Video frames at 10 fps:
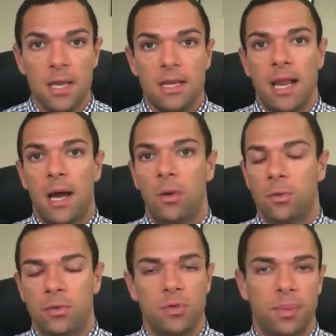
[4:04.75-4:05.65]
Now,
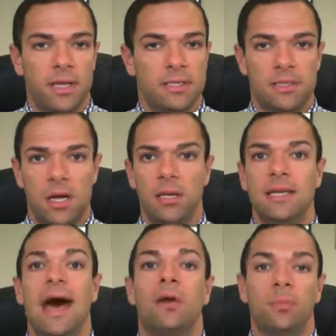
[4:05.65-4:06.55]
duplexes
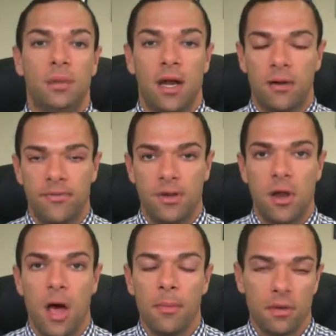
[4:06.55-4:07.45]
undoubtedly are
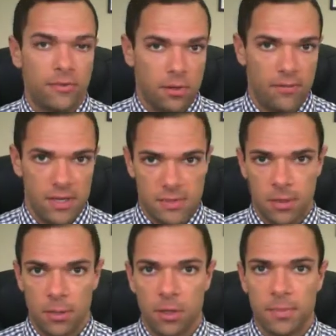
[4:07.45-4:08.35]
phenomenal for
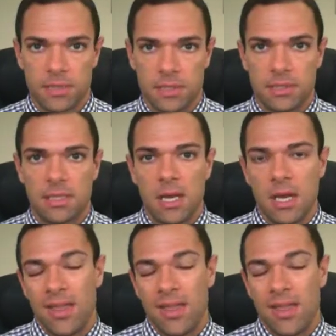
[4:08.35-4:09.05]
investment purposes.